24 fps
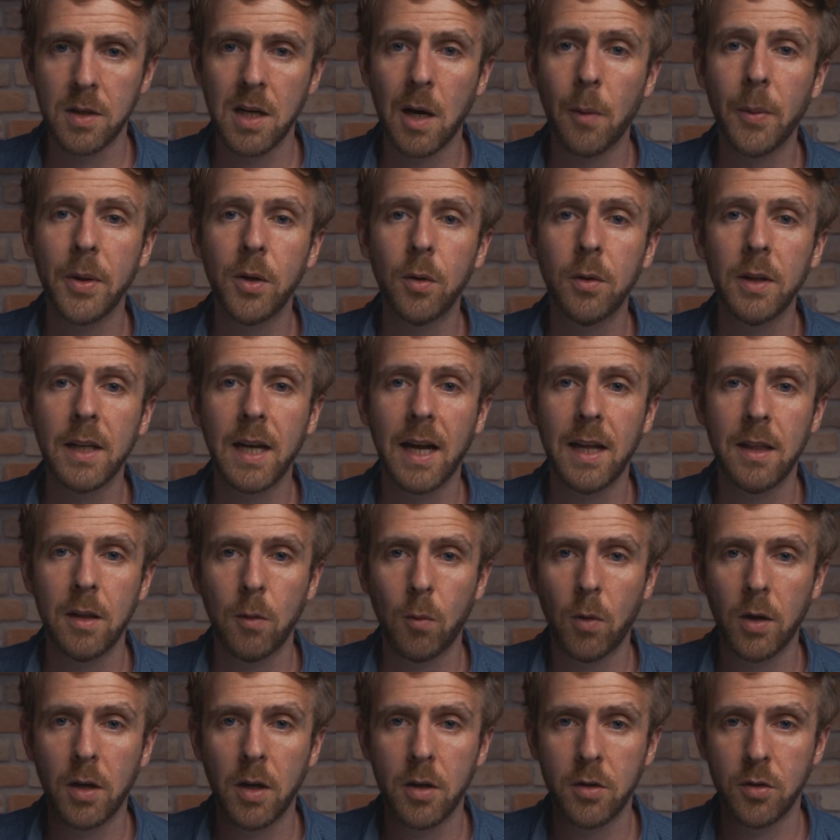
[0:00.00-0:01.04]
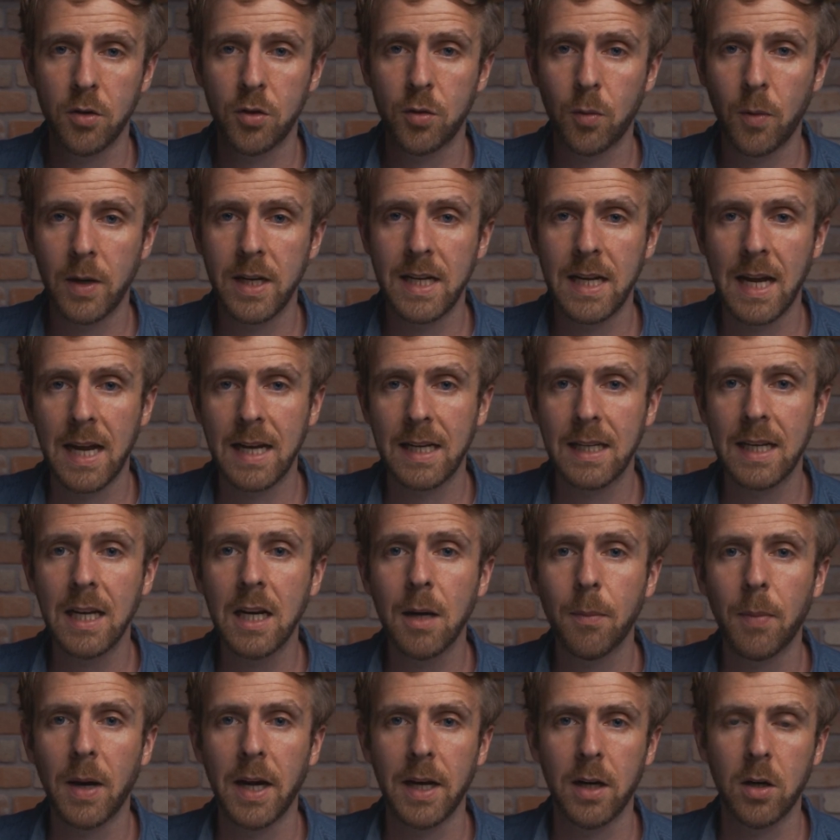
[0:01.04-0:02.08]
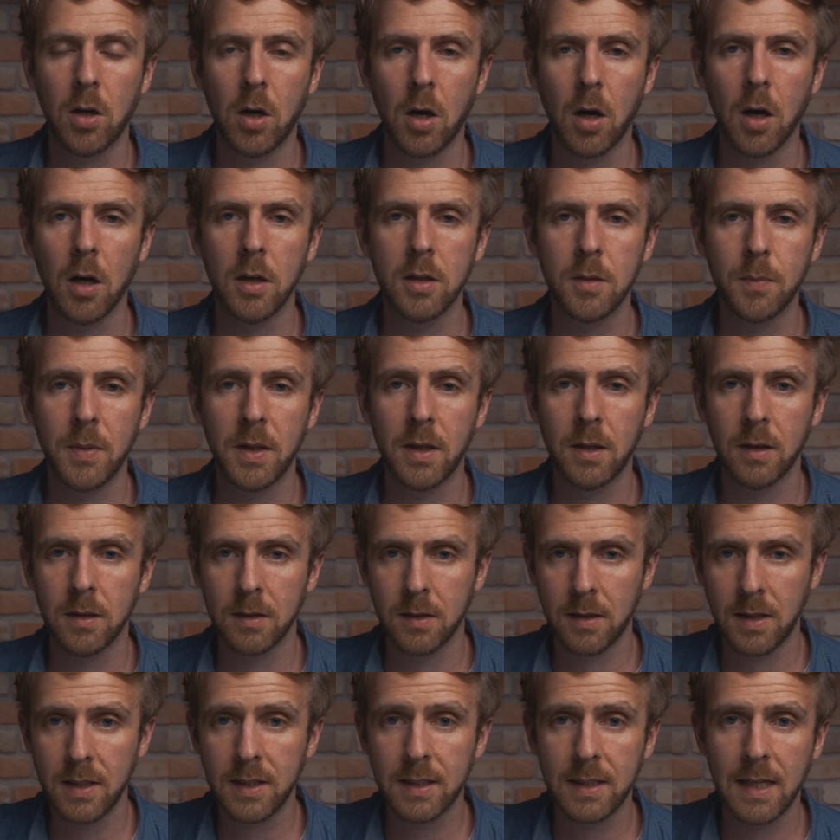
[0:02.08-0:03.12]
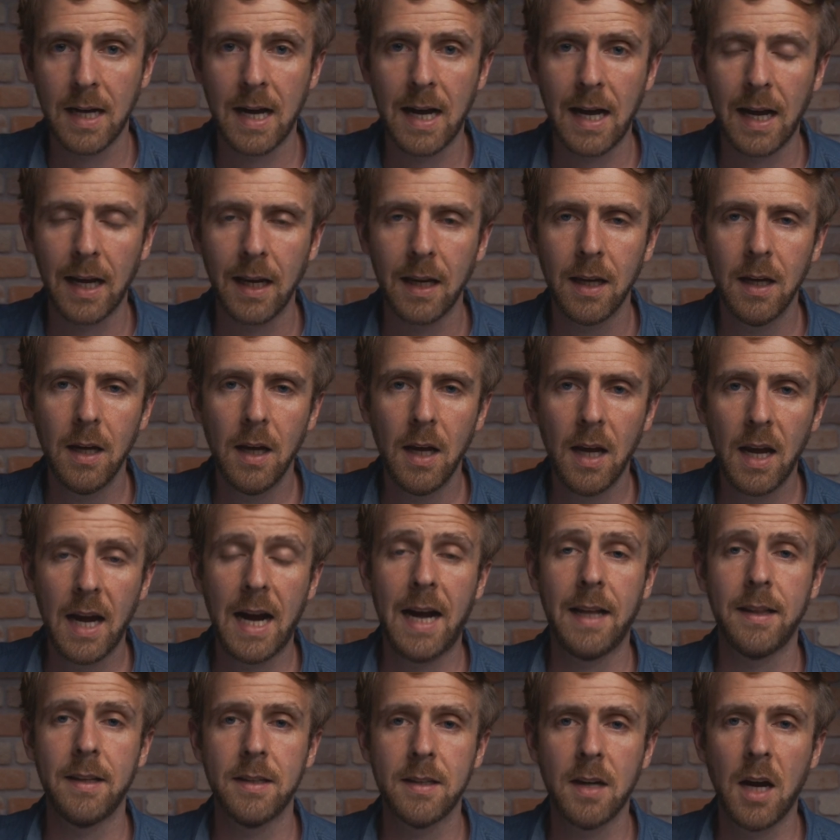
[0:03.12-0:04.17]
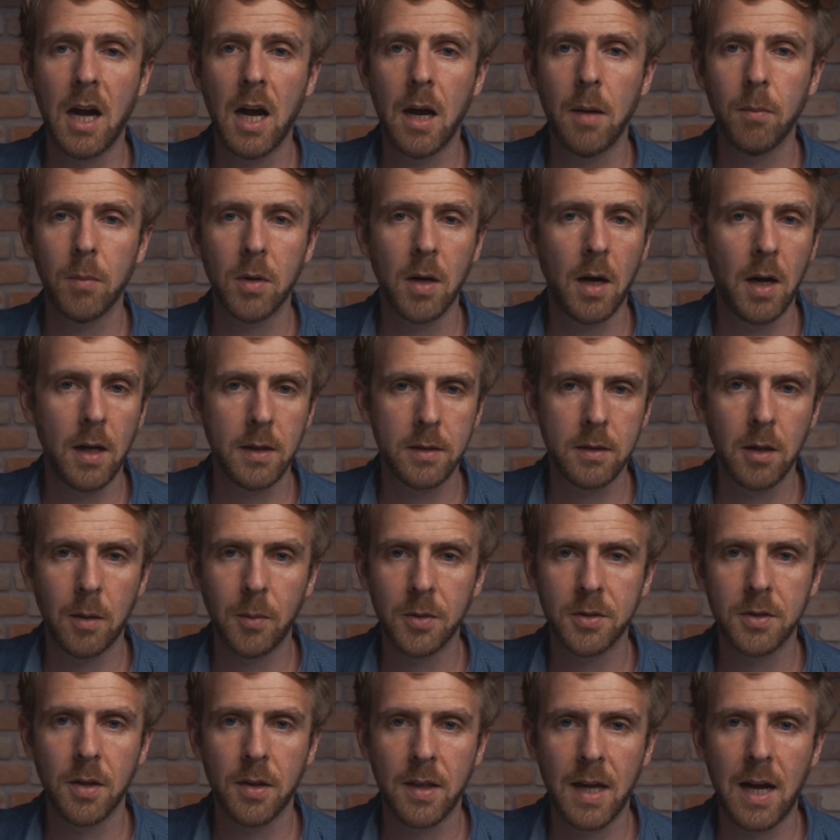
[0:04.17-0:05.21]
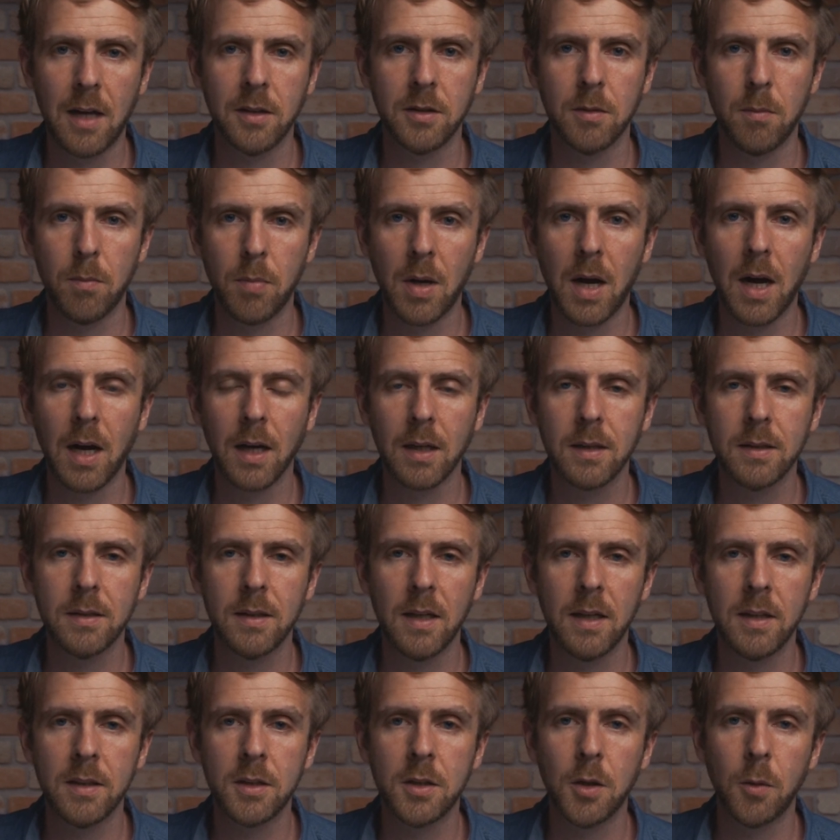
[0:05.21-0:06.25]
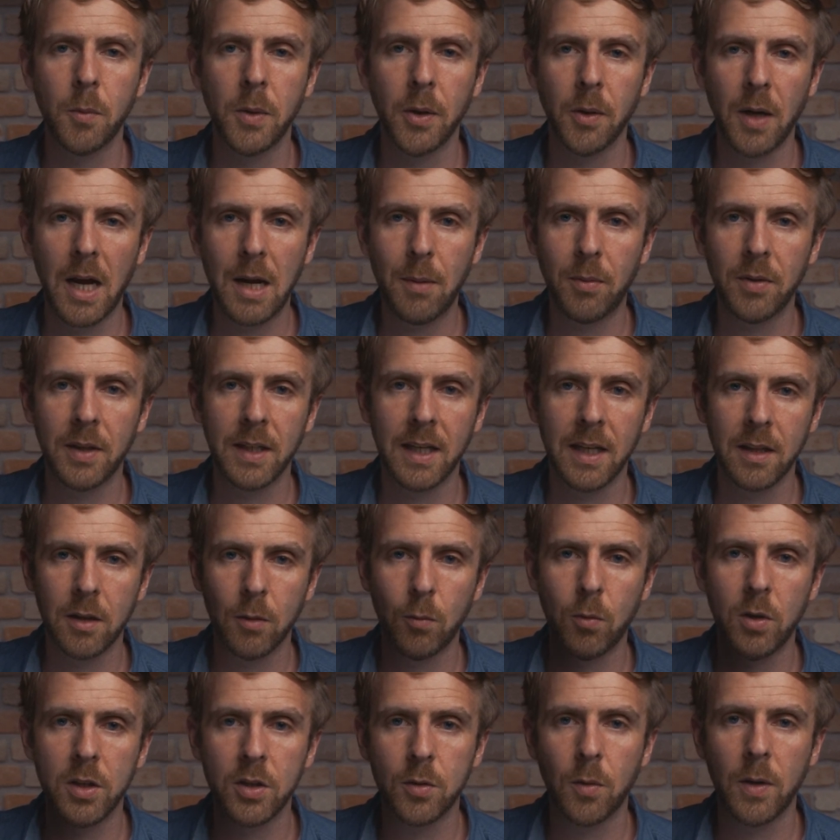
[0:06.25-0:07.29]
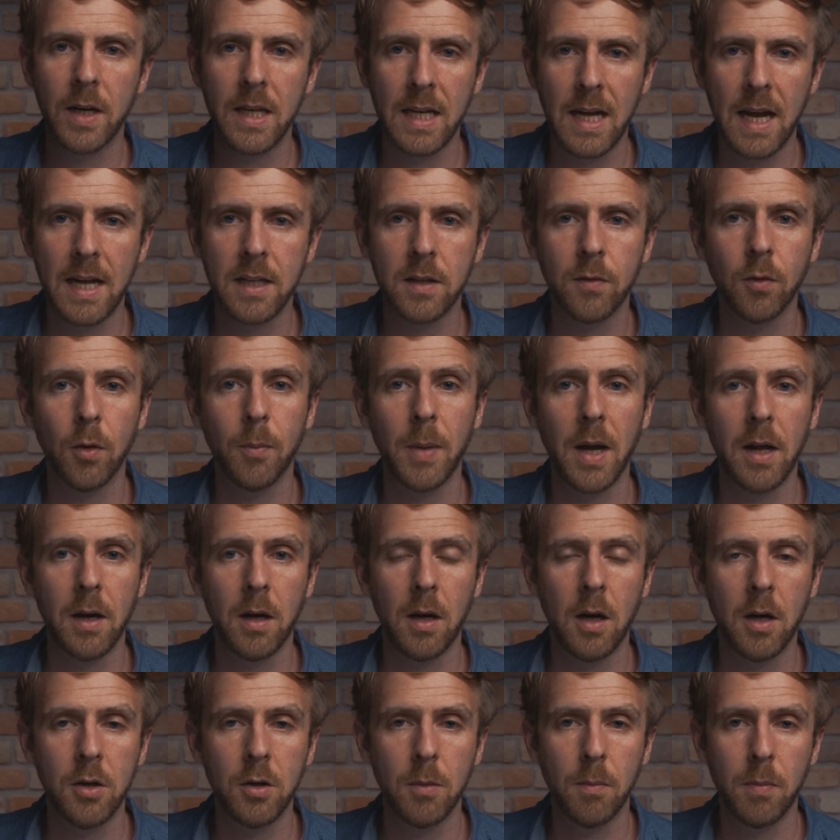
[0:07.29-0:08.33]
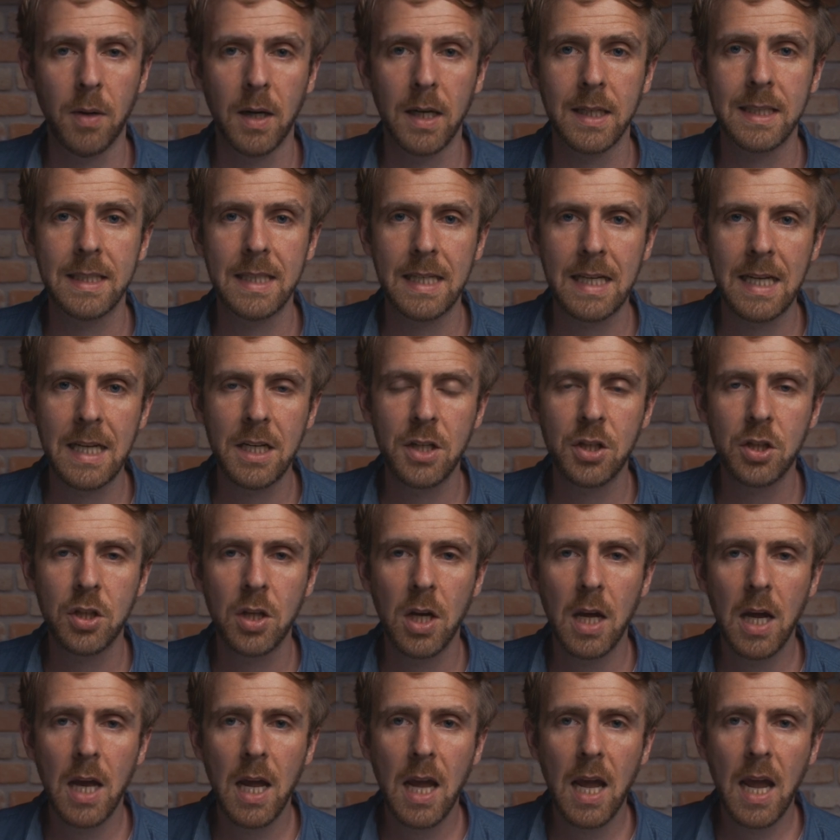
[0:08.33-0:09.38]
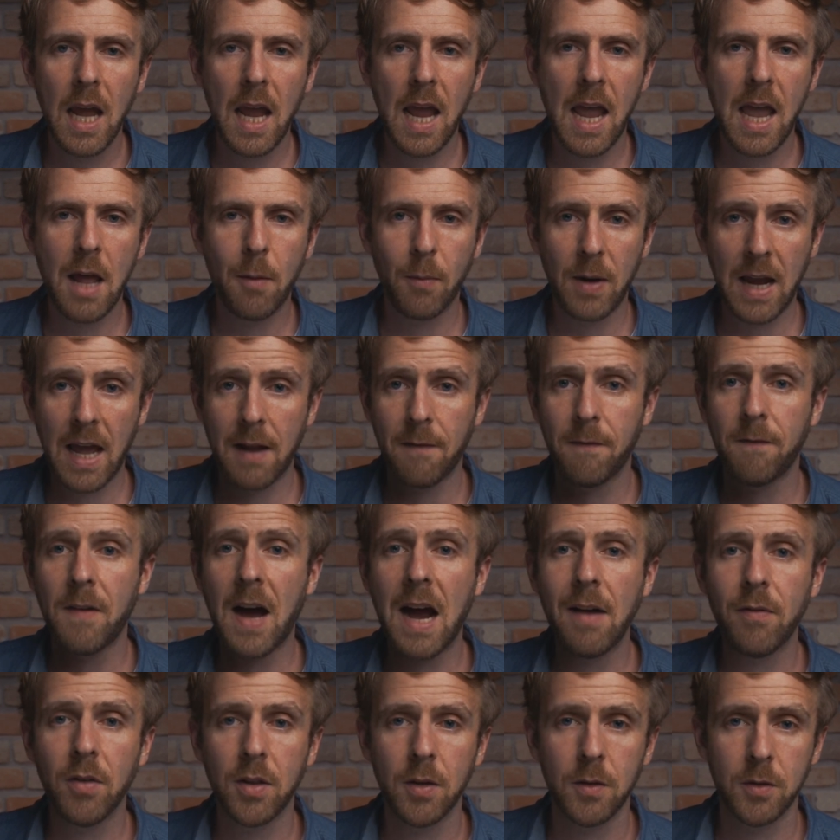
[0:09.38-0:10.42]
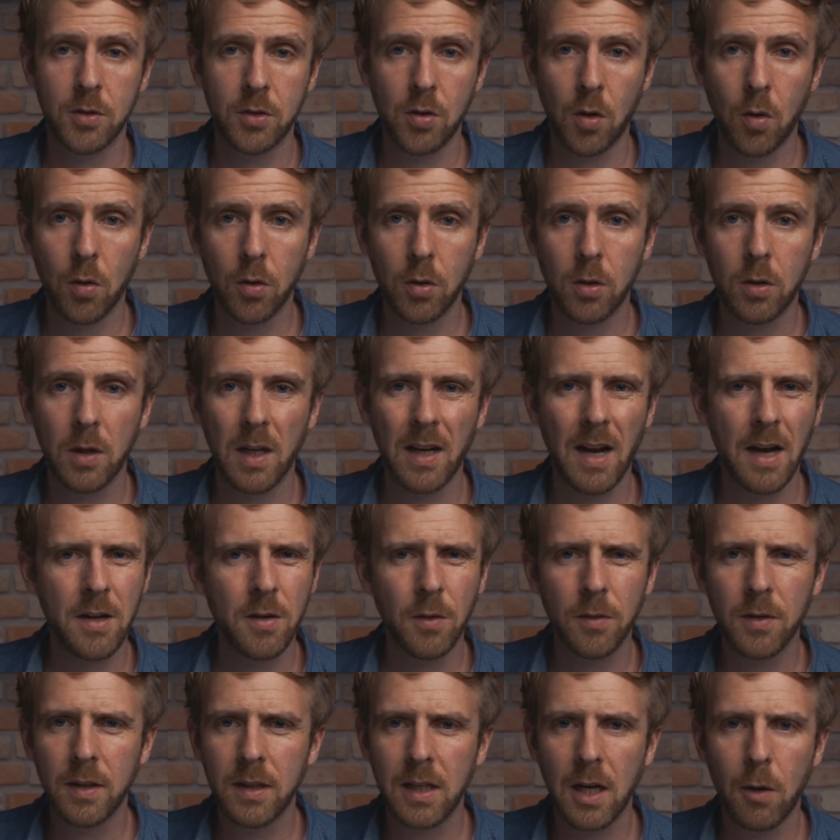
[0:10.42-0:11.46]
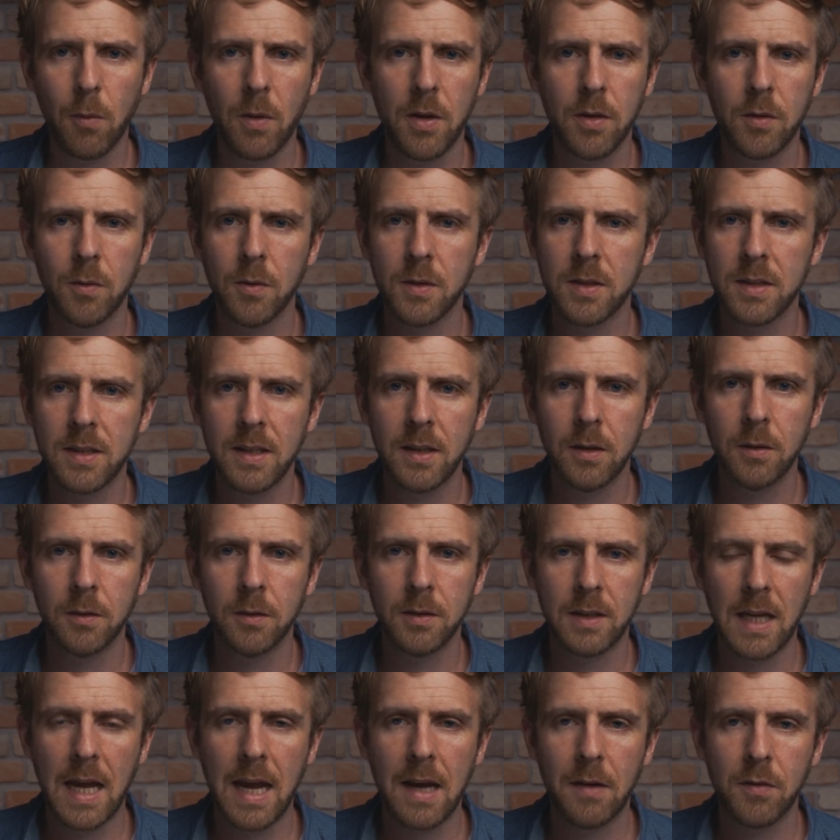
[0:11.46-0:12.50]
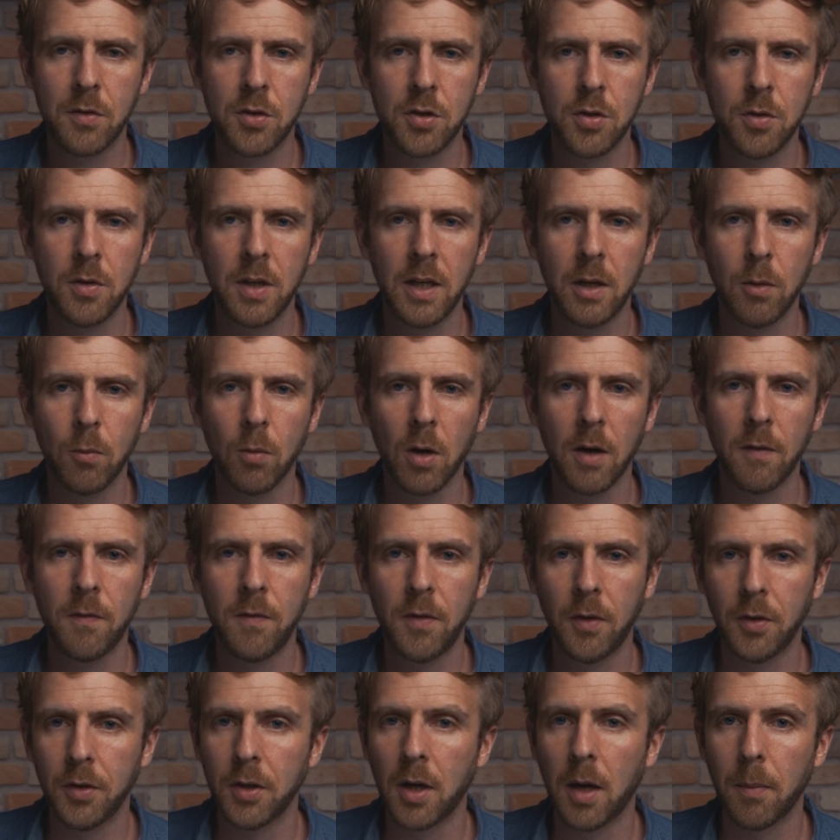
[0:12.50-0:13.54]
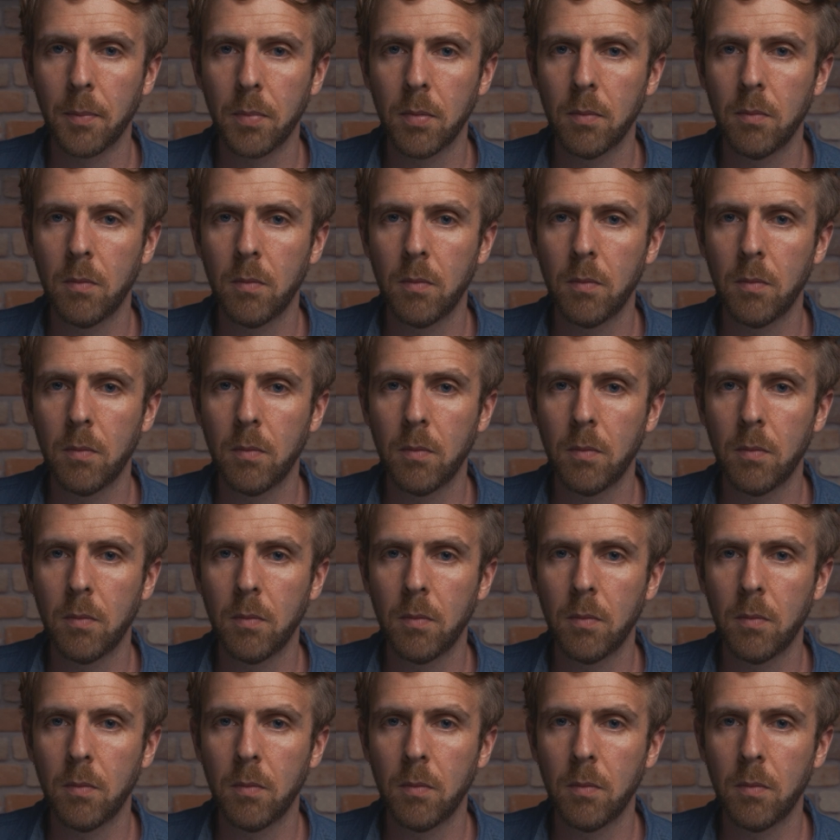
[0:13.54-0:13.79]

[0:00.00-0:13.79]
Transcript: Now, we only had the 128GB cards because this guy at the time cost almost $1,000, and so we were able to get the 128s for about $100 each, and we had 5 of those total, and I don't think I went through a single day of shooting where I filled up